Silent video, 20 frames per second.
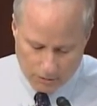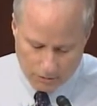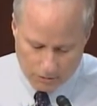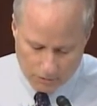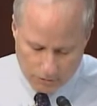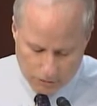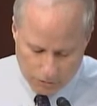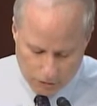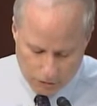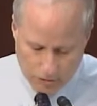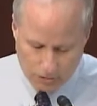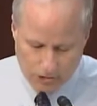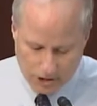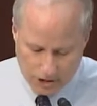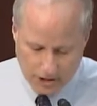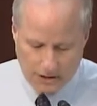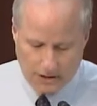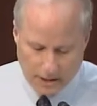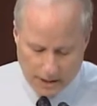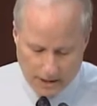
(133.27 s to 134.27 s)
do you
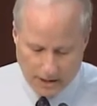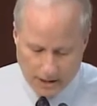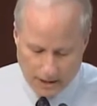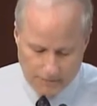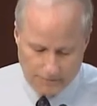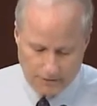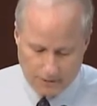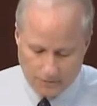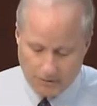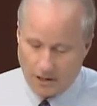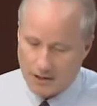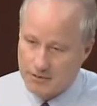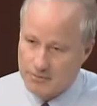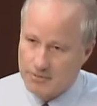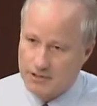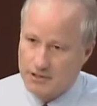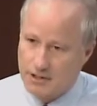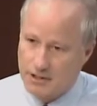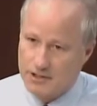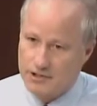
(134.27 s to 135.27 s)
see that out of your
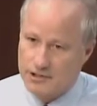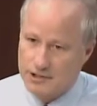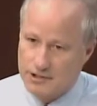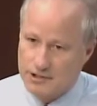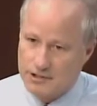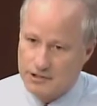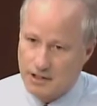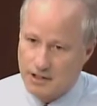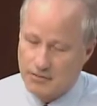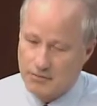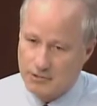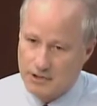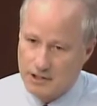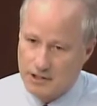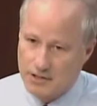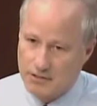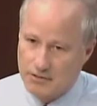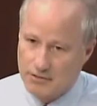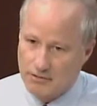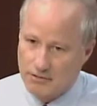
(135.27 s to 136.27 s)
recommendations, that
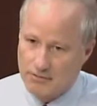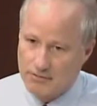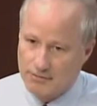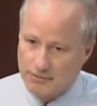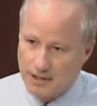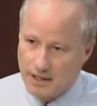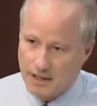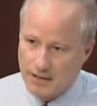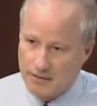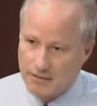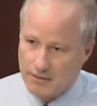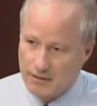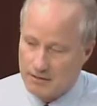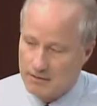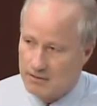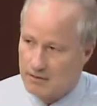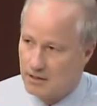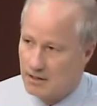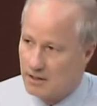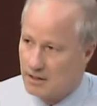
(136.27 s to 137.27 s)
we are in fact
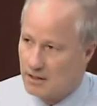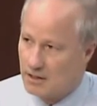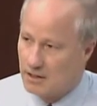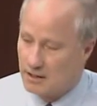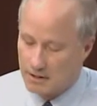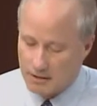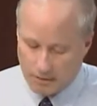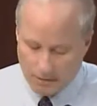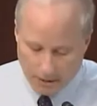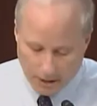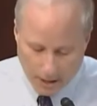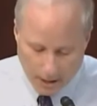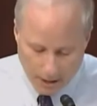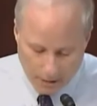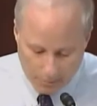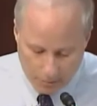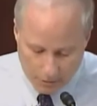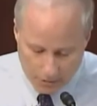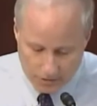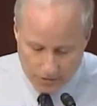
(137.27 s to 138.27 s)
then
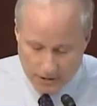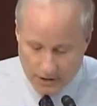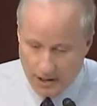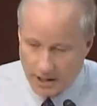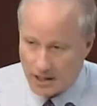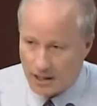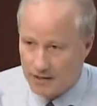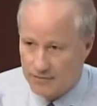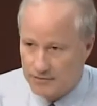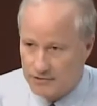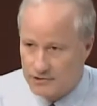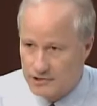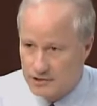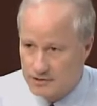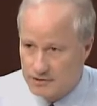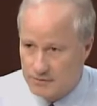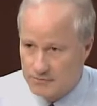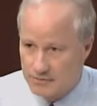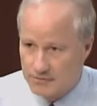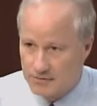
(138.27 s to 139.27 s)
able to have a
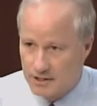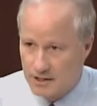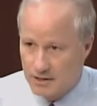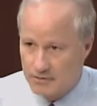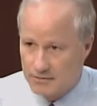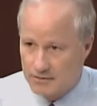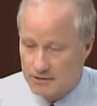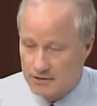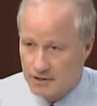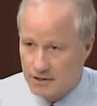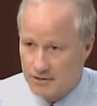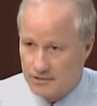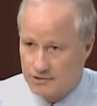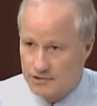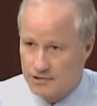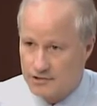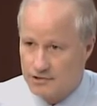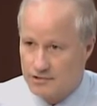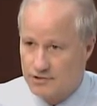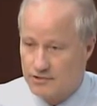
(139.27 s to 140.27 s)
system of
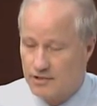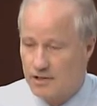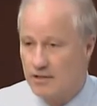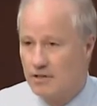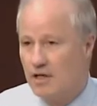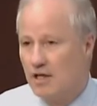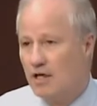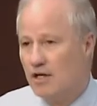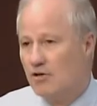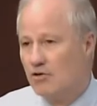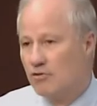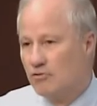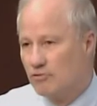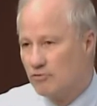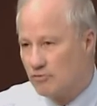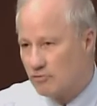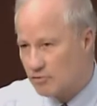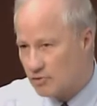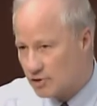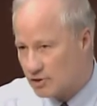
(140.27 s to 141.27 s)
counterintelligence that
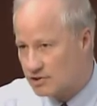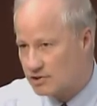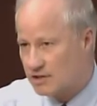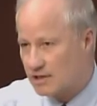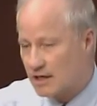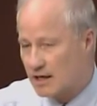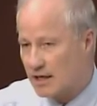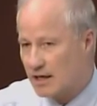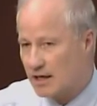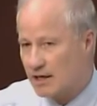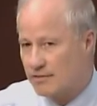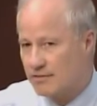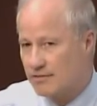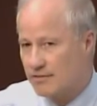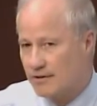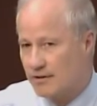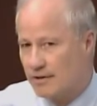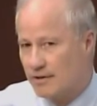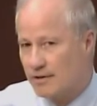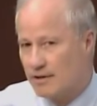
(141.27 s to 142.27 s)
looks at
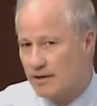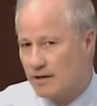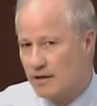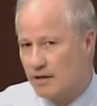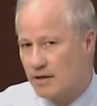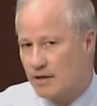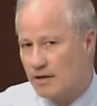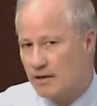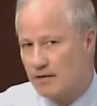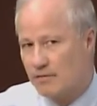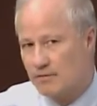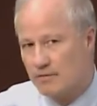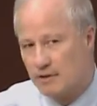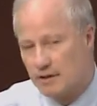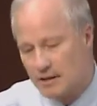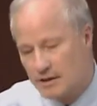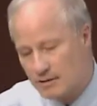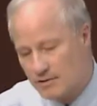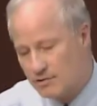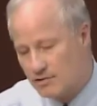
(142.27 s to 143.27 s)

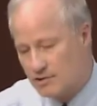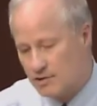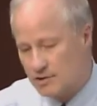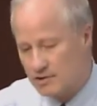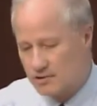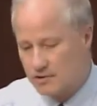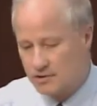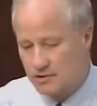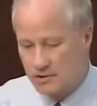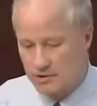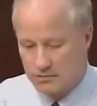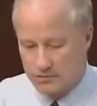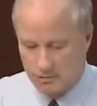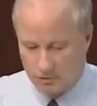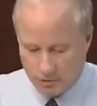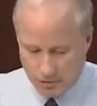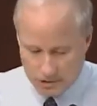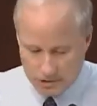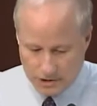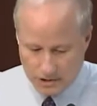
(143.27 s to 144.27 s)
linkages, that
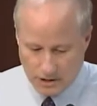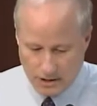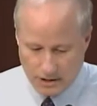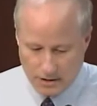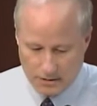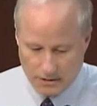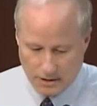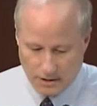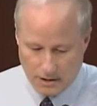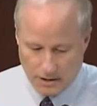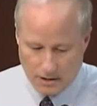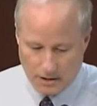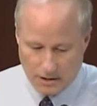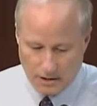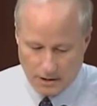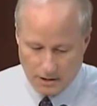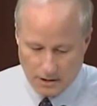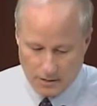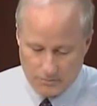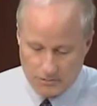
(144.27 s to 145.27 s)
looks at
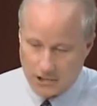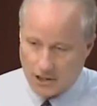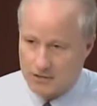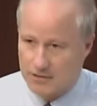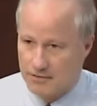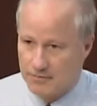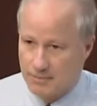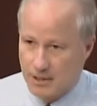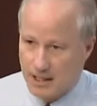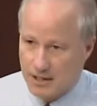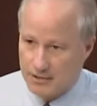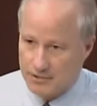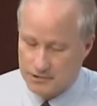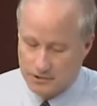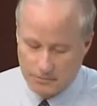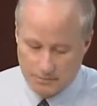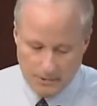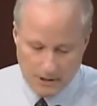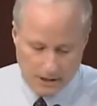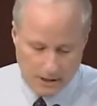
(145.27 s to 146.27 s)
objective patterns
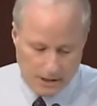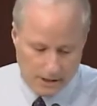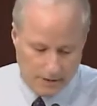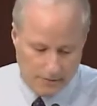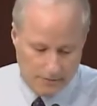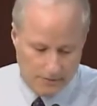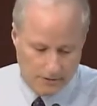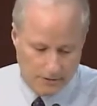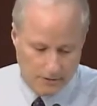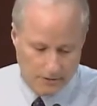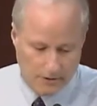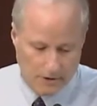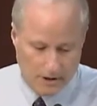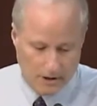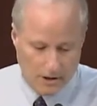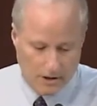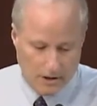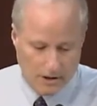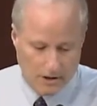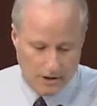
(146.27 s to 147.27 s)
of behavior
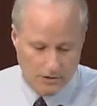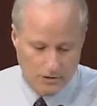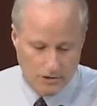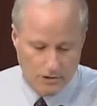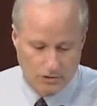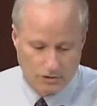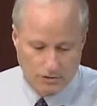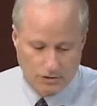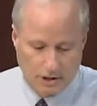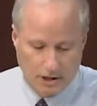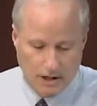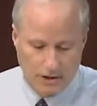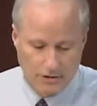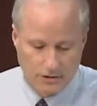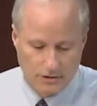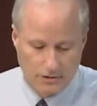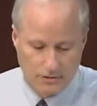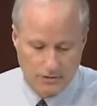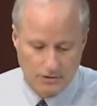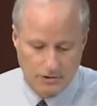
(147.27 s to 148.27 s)
to try
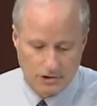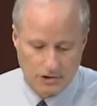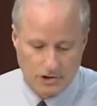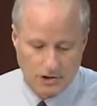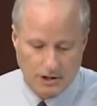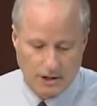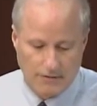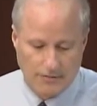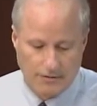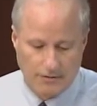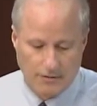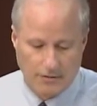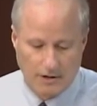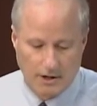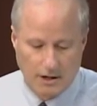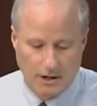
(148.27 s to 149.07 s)
to decipher